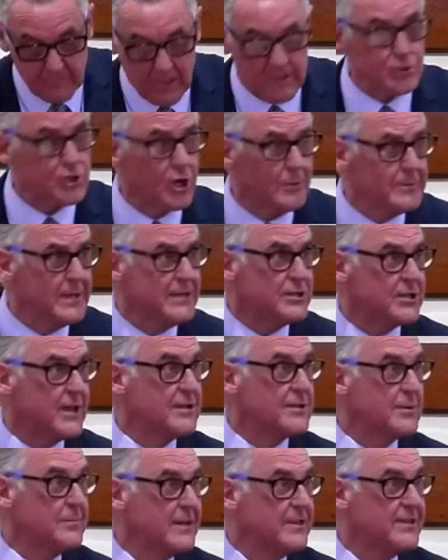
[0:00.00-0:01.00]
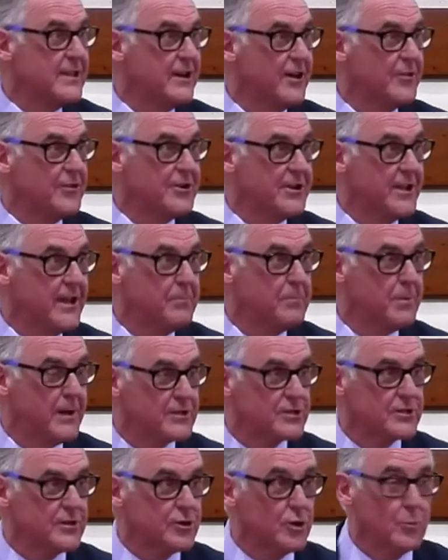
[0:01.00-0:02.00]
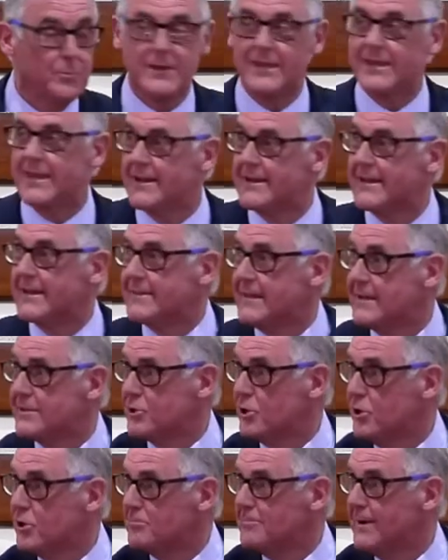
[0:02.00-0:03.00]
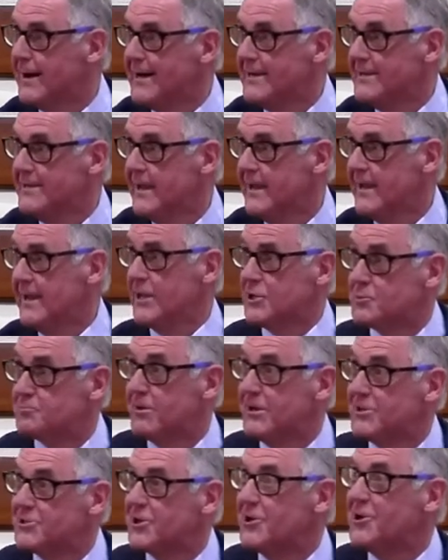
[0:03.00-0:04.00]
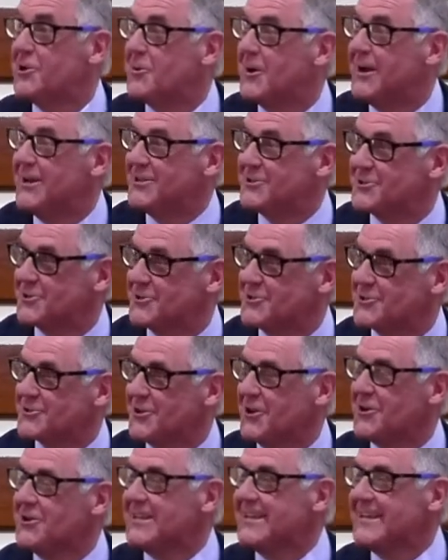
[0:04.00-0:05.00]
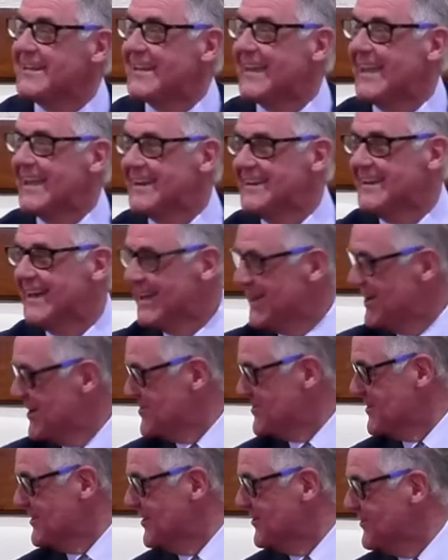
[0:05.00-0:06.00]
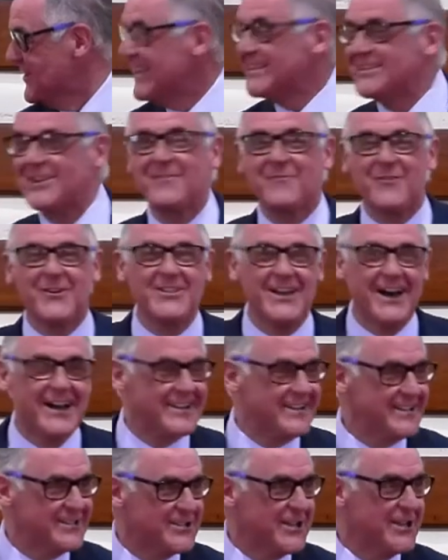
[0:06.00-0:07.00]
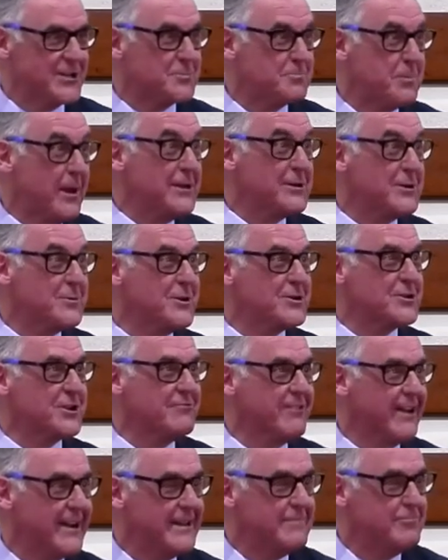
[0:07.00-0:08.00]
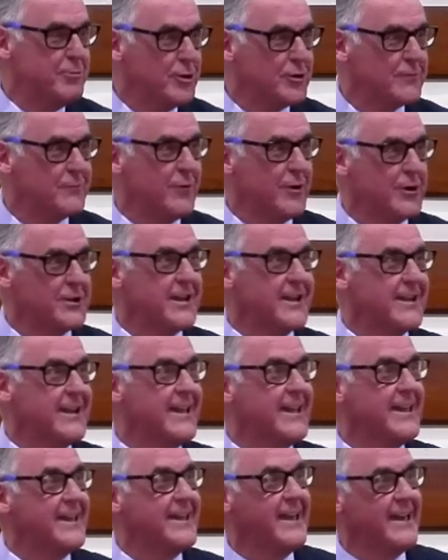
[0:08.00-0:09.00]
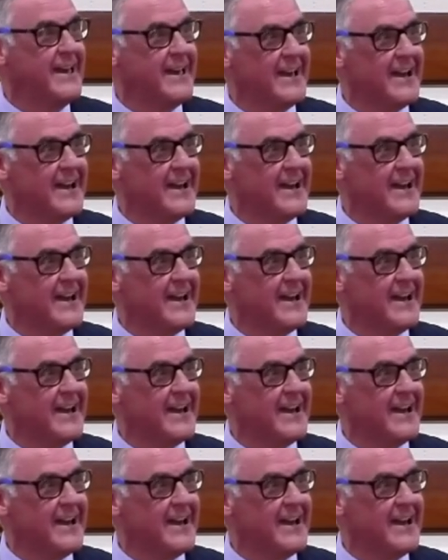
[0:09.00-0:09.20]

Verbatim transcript: Somebody said to me the other day, Pastor, don't be killing that young man. He's preaching twice on Sunday again. Well, the reason for that is this. Peter was already booked for today.